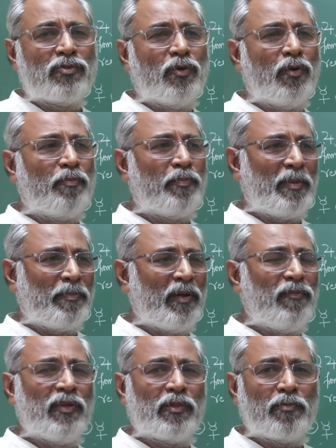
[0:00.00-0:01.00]
So
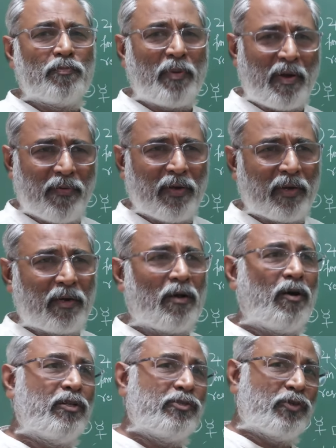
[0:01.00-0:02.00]
people with
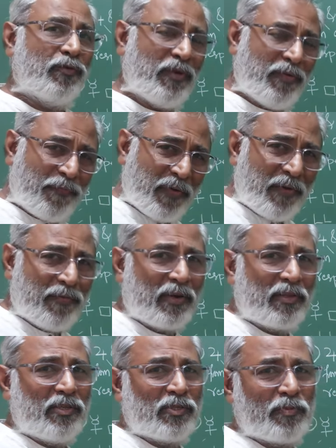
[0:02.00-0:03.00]
power also will
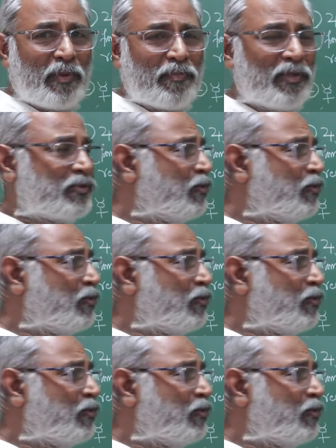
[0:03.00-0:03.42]
favor these people.